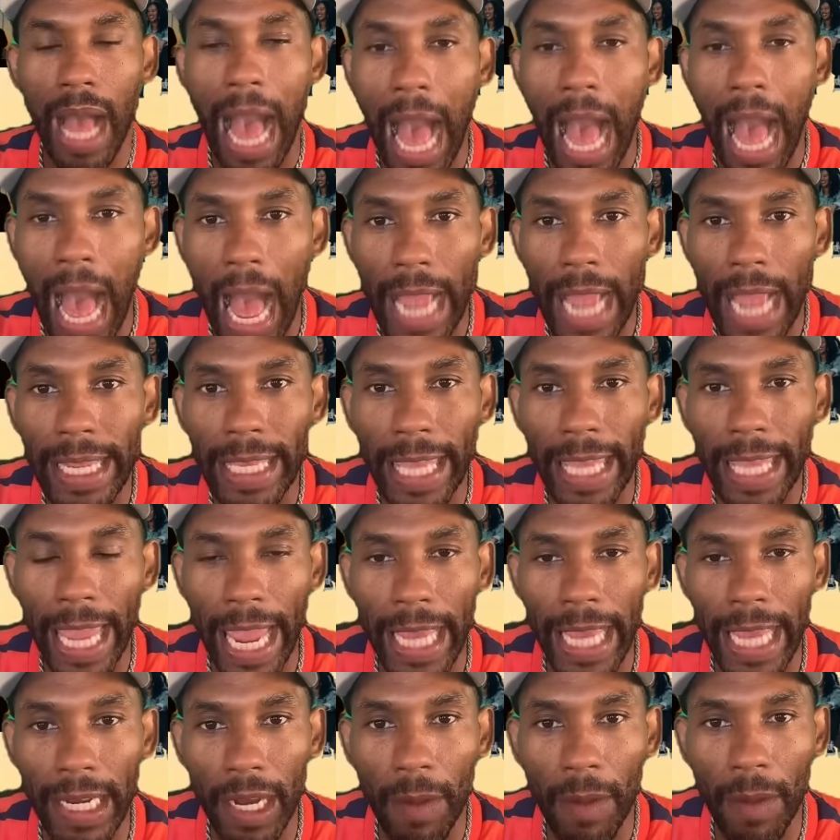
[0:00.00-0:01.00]
I
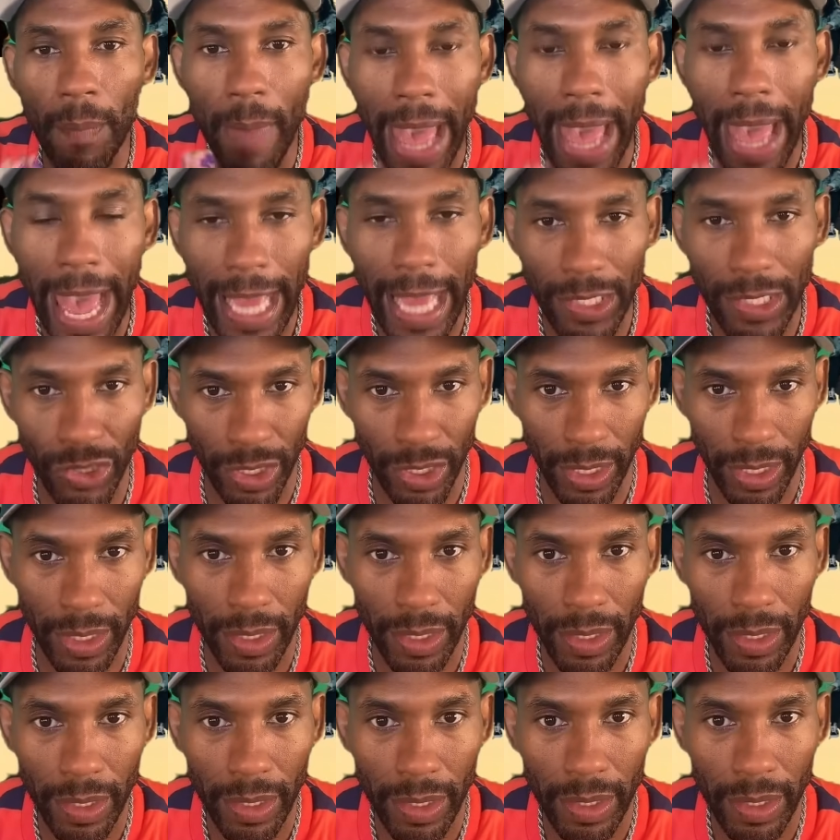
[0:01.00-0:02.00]
can't imagine.
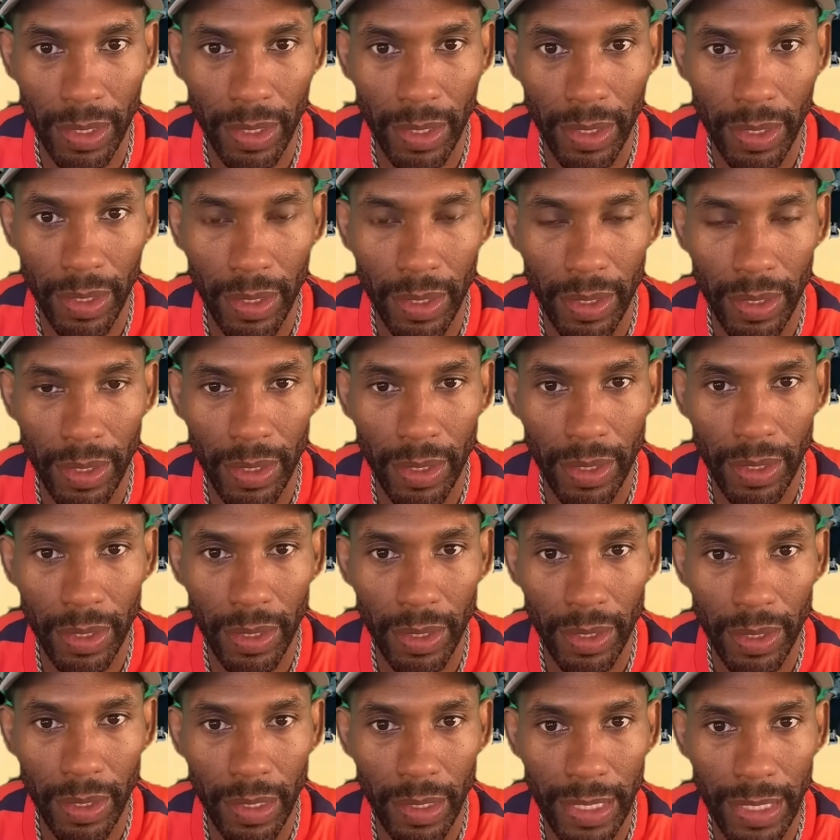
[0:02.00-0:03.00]

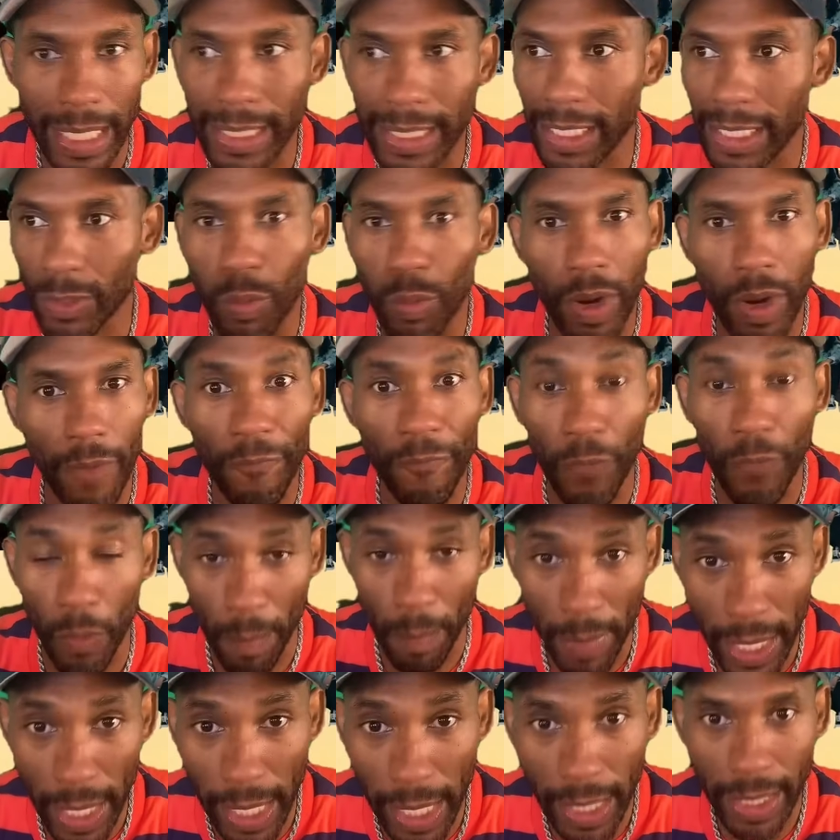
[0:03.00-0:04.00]
This is where, for
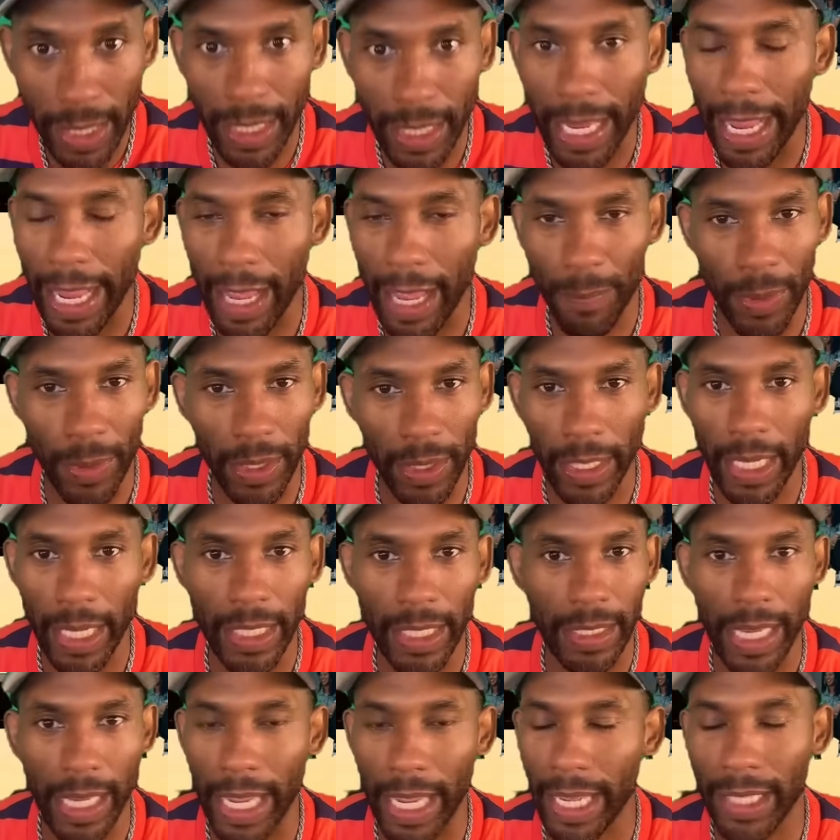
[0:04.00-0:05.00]
me, the empathy
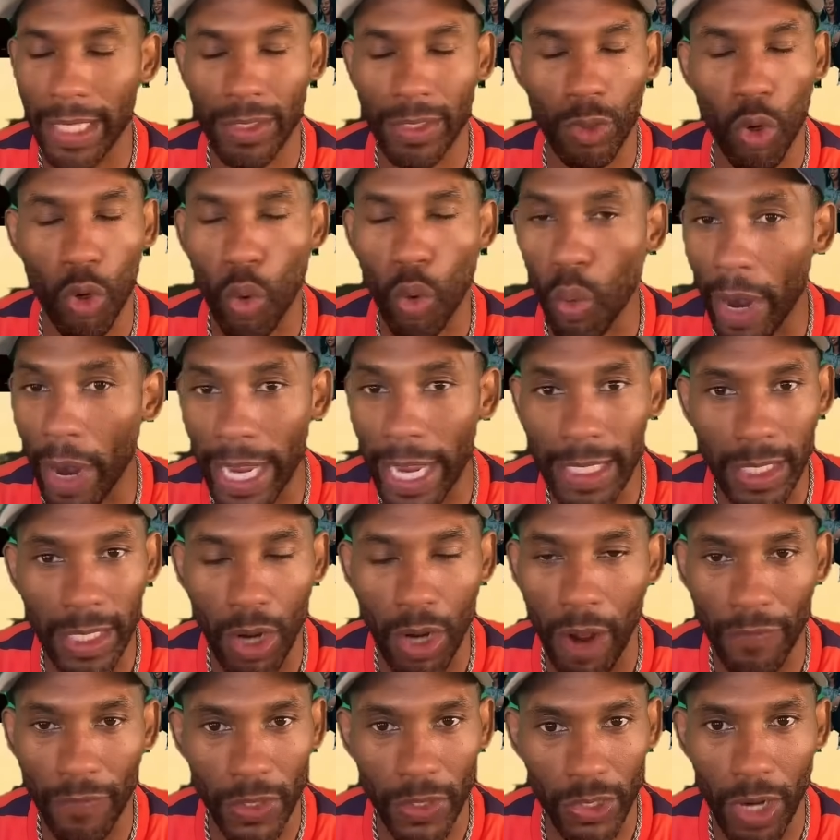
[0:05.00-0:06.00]
is crazy
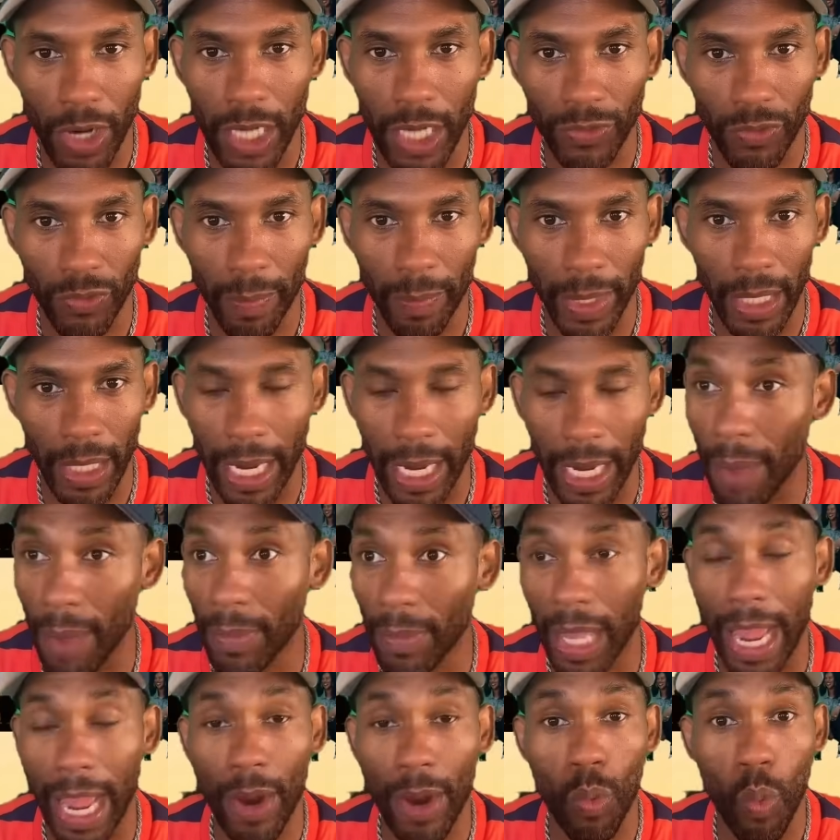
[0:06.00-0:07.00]
off the charts for me. Like, I'm
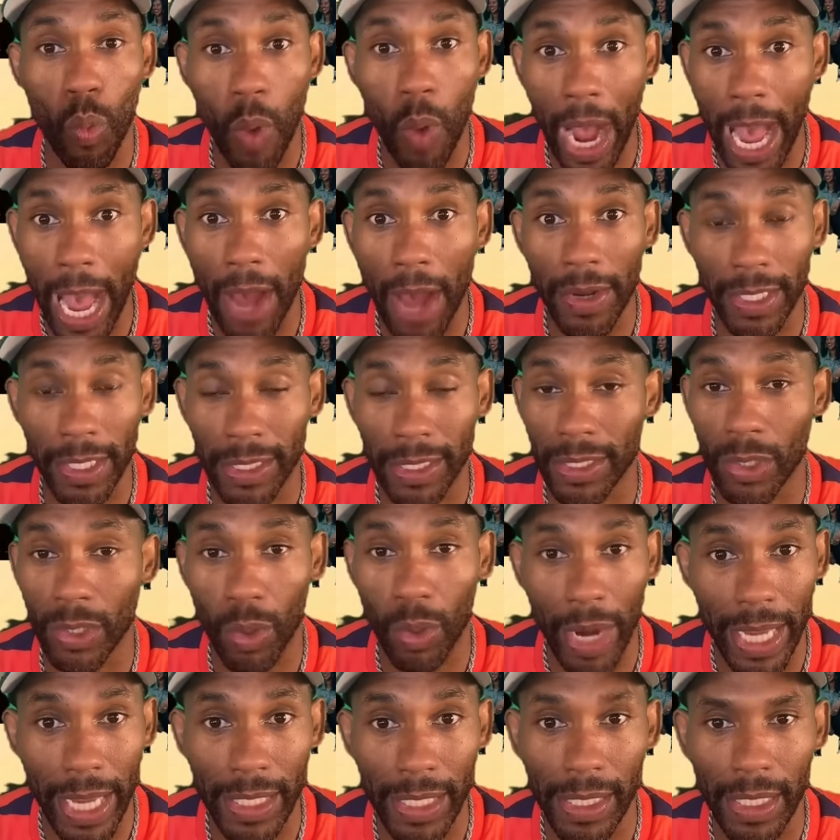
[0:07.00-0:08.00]
like, wow, this is
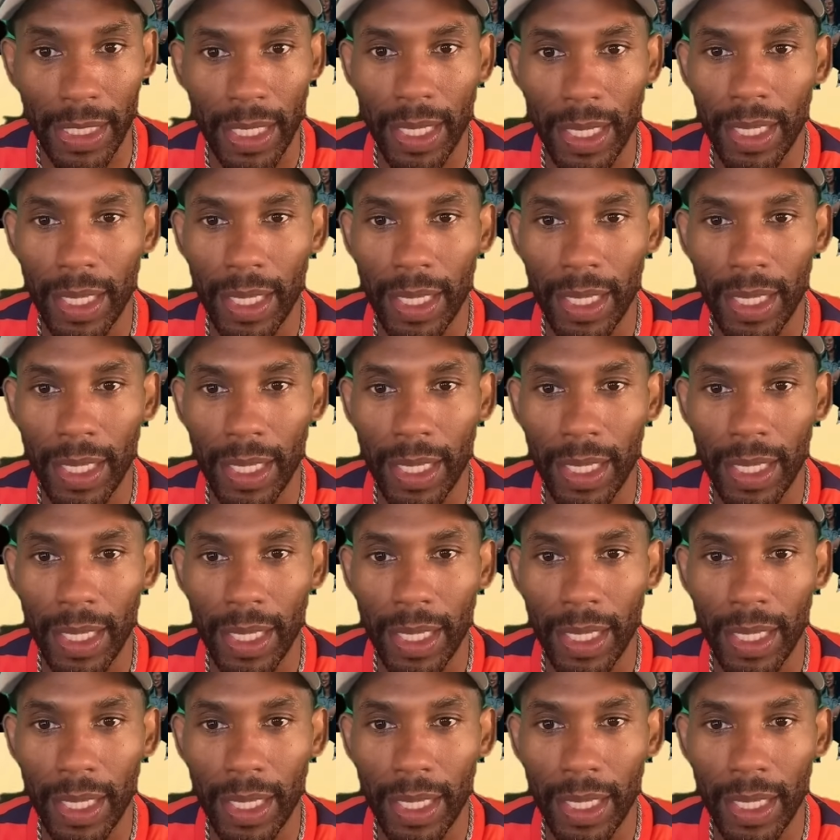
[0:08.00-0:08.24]
crazy.